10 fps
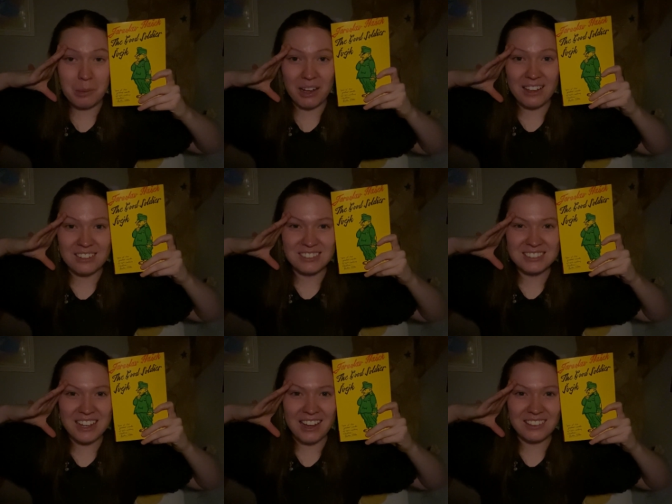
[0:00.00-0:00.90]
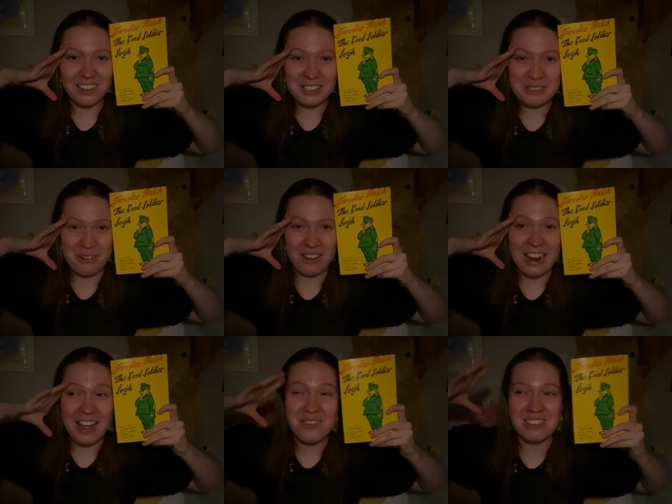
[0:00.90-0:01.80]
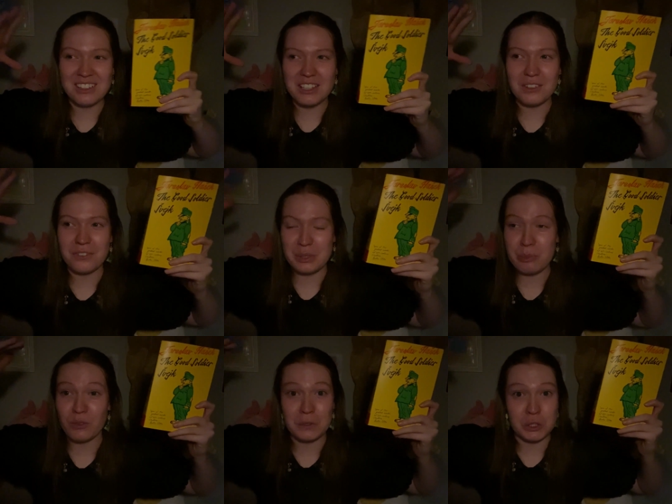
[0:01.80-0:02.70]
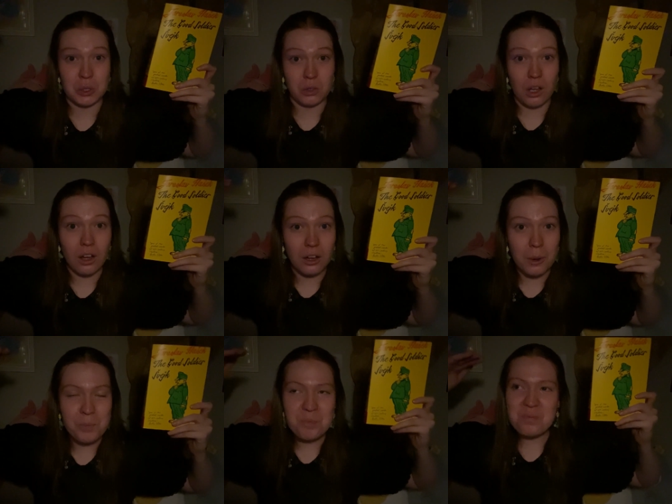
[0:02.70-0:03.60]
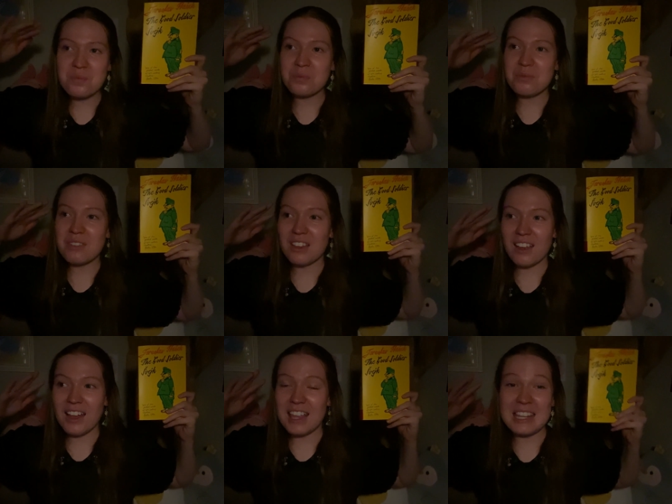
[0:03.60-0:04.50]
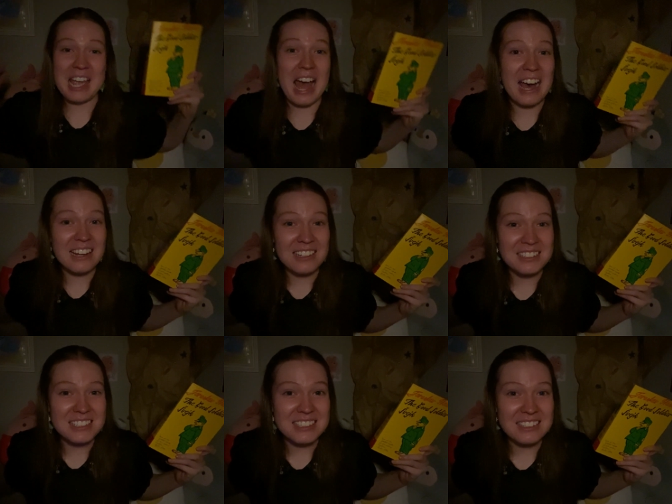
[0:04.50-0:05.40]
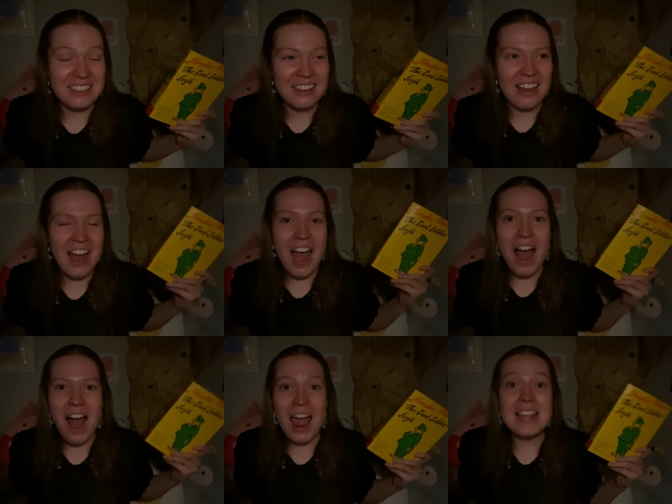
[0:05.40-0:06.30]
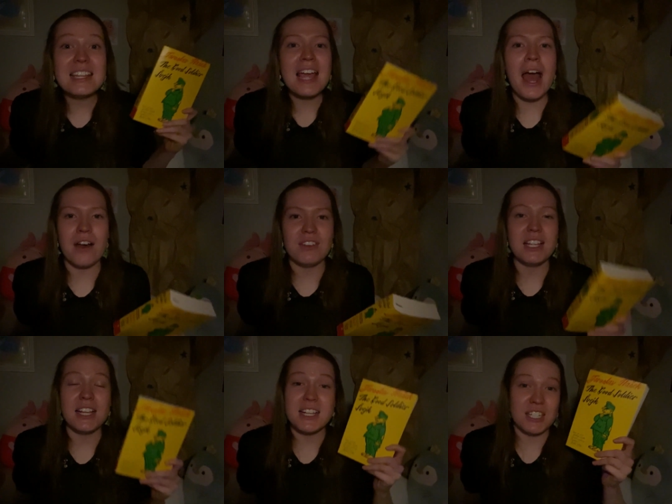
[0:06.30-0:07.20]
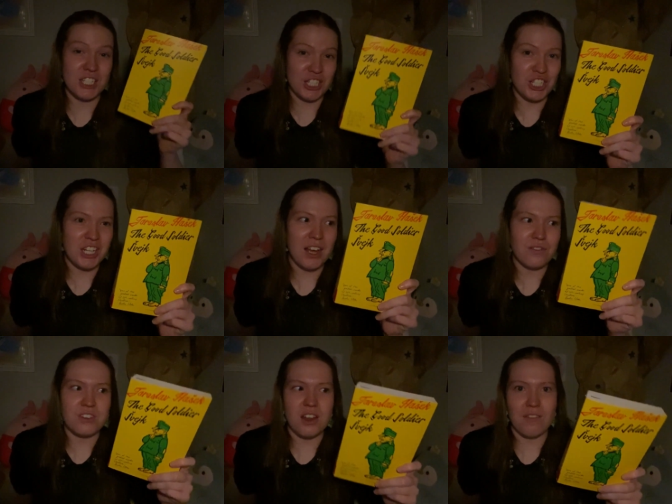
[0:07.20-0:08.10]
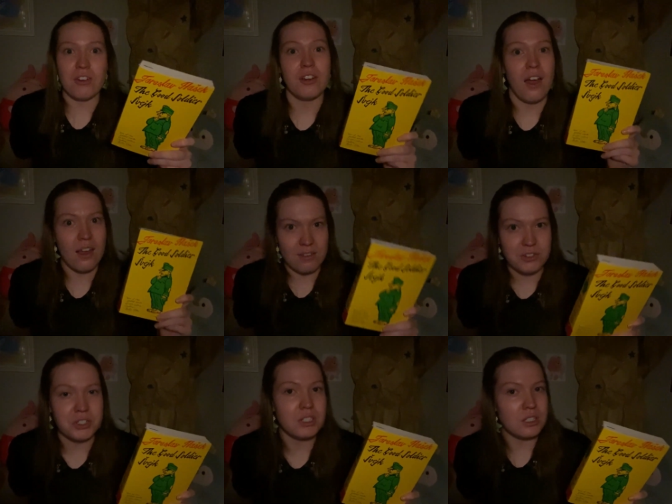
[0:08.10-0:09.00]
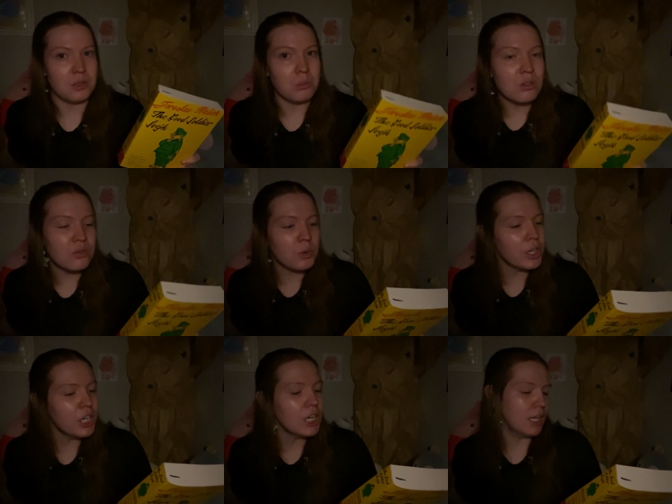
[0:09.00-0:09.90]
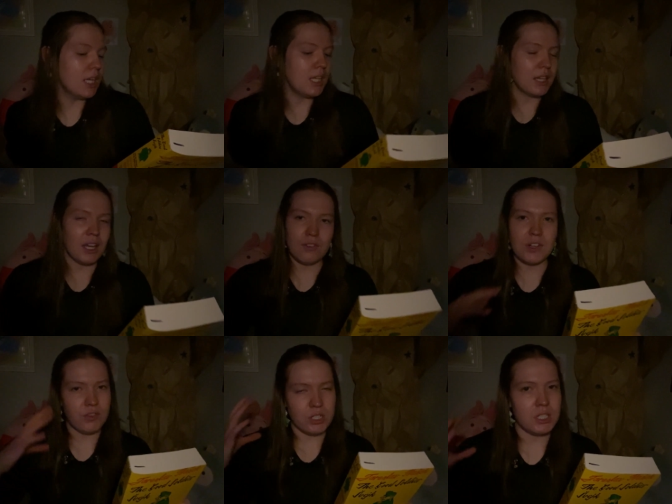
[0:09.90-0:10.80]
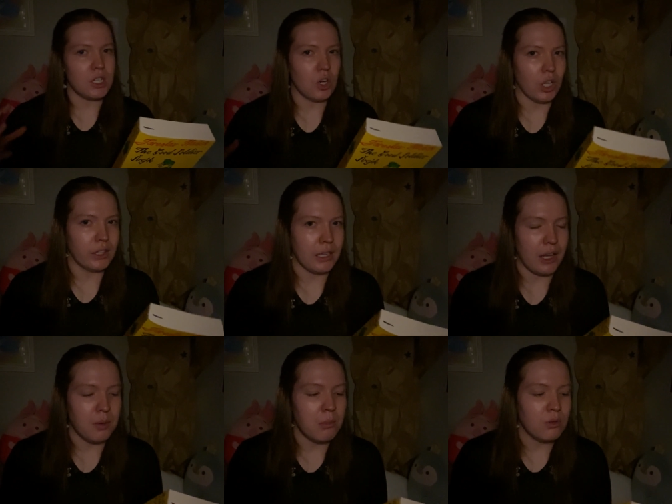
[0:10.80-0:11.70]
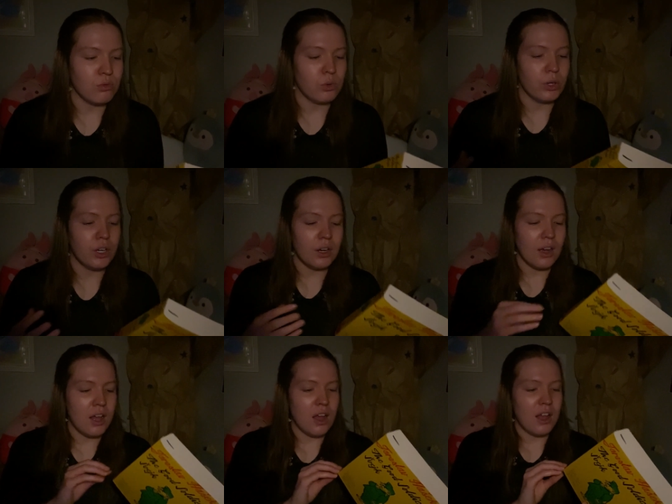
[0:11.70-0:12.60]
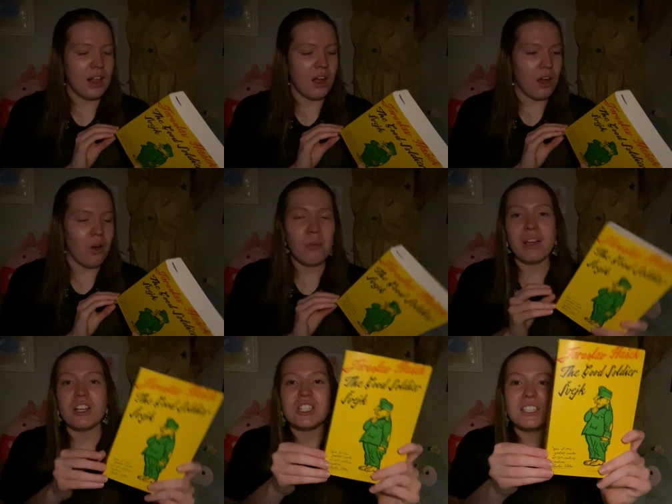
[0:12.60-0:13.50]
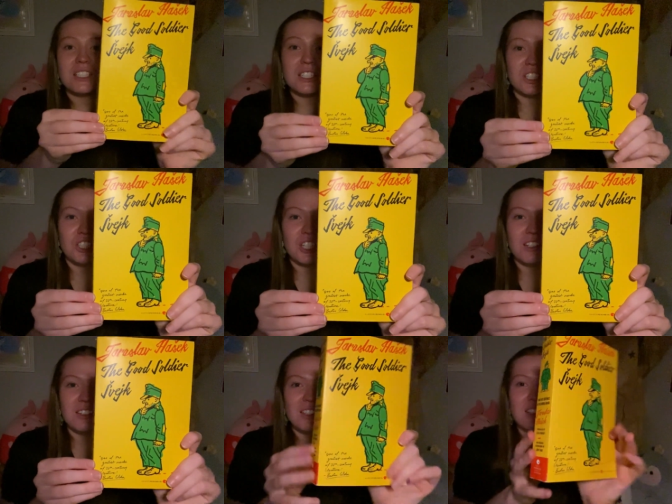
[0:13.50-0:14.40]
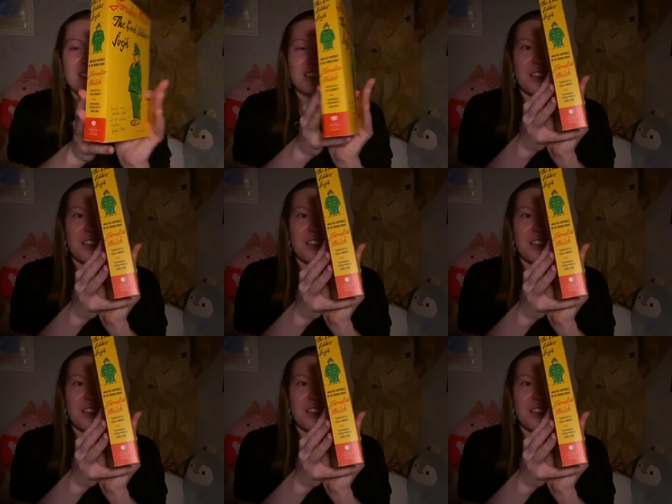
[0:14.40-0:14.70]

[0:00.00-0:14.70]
my mind. I've been looking for this book for so long. And they had it. And they have it in an edition I've never, ever seen before. Like, I've never seen it online before. Oh my gosh, this edition is